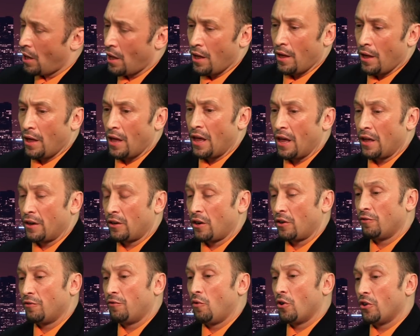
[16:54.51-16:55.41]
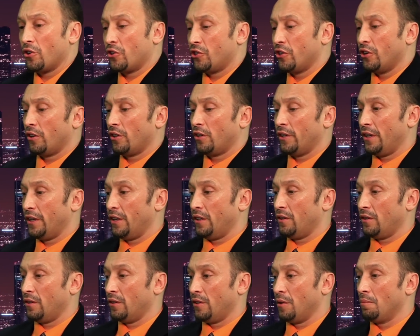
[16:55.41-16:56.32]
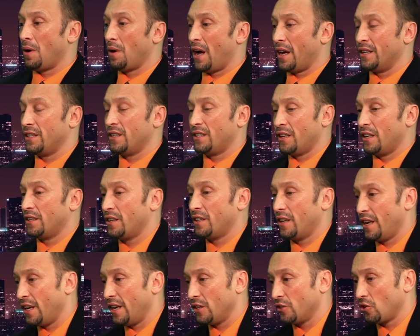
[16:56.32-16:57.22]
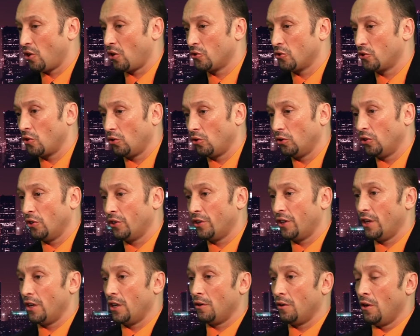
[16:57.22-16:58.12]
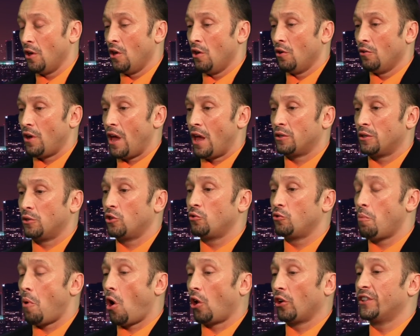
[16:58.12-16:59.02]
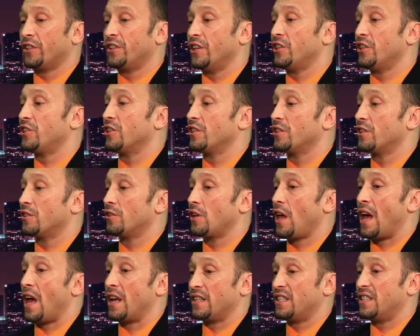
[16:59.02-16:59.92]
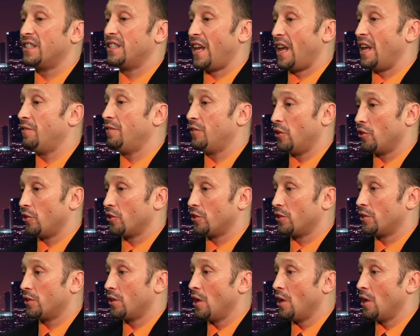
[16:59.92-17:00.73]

And unfortunately, the mindset today is also looking at politicians as saviors.